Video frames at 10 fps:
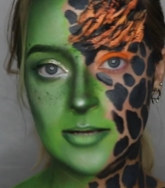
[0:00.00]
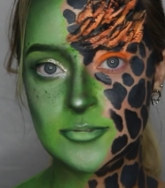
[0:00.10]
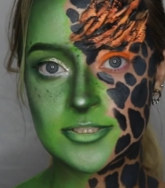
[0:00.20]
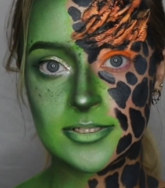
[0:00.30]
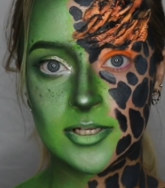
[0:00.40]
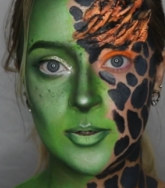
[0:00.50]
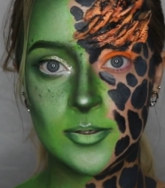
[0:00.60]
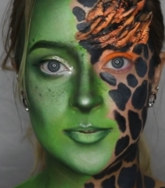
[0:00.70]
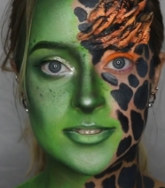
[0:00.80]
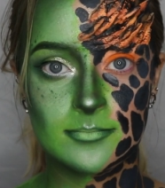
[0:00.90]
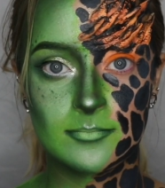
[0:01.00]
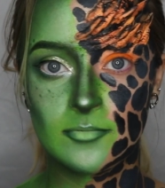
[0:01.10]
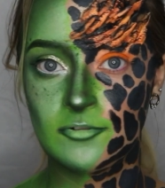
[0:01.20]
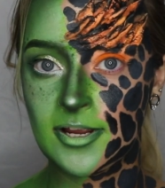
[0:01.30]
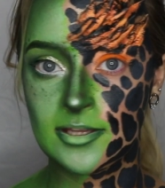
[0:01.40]
I'm just going to go in with some
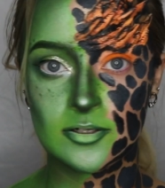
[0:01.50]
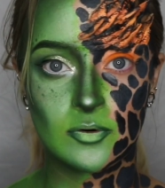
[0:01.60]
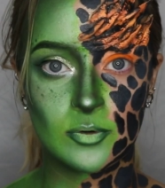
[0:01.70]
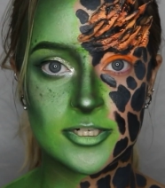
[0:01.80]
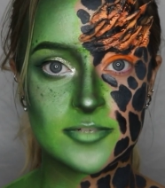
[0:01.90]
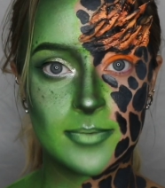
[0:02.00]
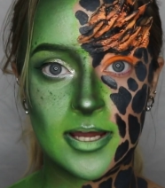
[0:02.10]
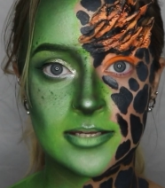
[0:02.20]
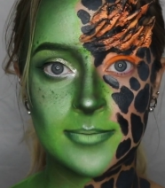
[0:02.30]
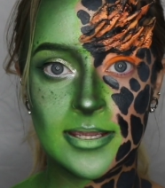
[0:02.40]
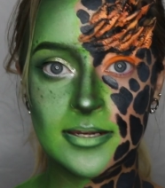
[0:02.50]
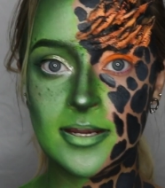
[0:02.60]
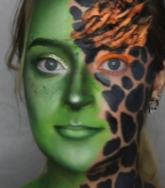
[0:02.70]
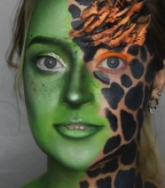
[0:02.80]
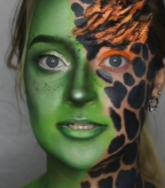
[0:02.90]
regular orange body paint
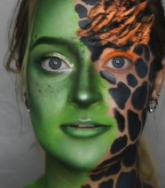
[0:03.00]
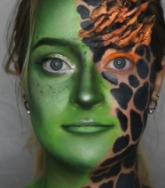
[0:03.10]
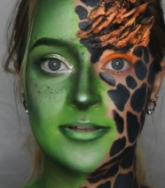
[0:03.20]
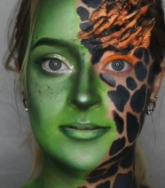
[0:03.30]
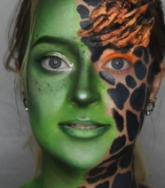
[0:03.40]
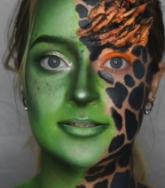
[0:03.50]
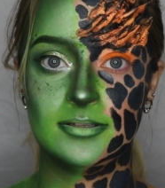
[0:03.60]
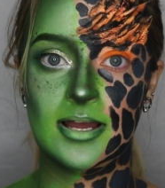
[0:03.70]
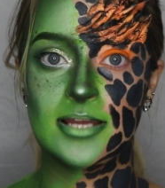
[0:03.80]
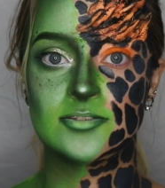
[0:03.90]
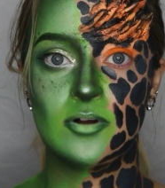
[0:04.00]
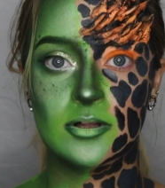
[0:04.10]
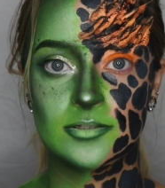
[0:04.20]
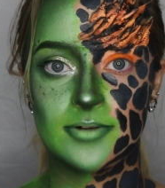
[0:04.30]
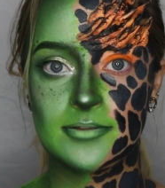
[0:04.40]
and I'm just going to fill in the lines
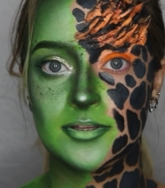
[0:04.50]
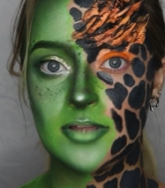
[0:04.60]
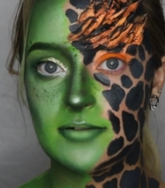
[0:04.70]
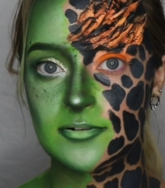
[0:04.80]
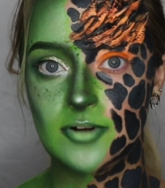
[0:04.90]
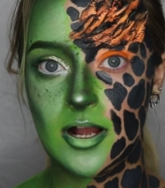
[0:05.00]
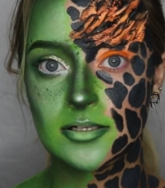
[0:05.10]
all around the lava rock.